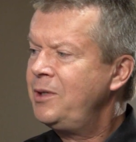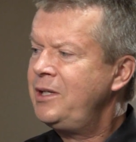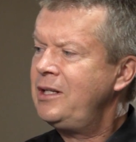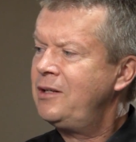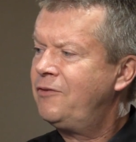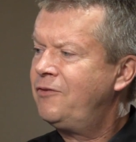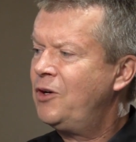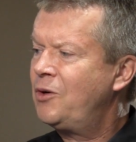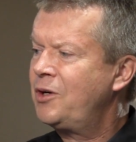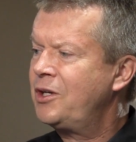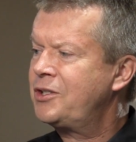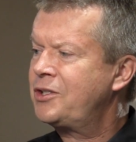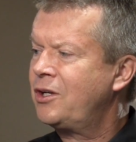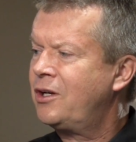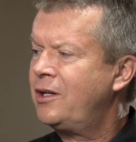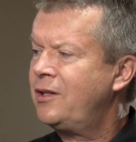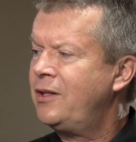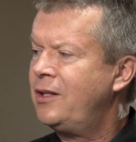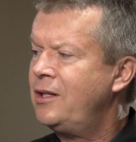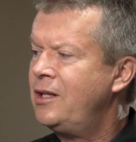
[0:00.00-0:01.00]
think we need to focus
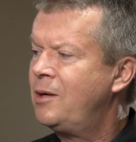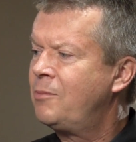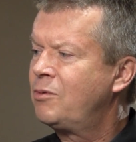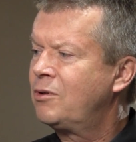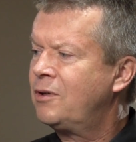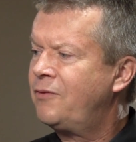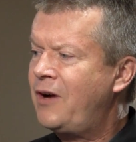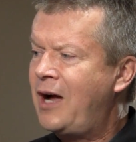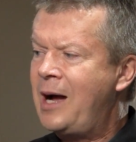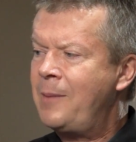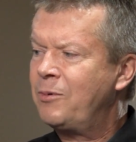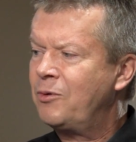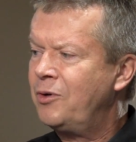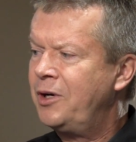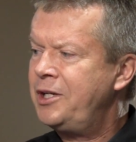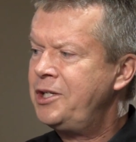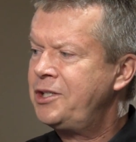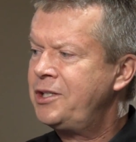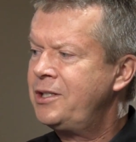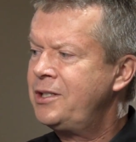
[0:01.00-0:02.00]
on the number of
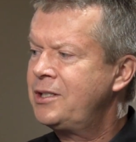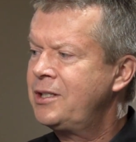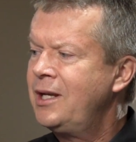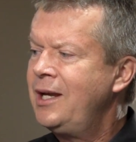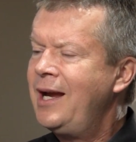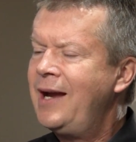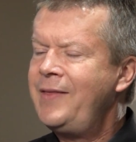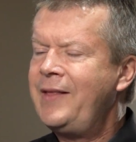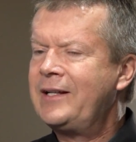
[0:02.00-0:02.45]
operations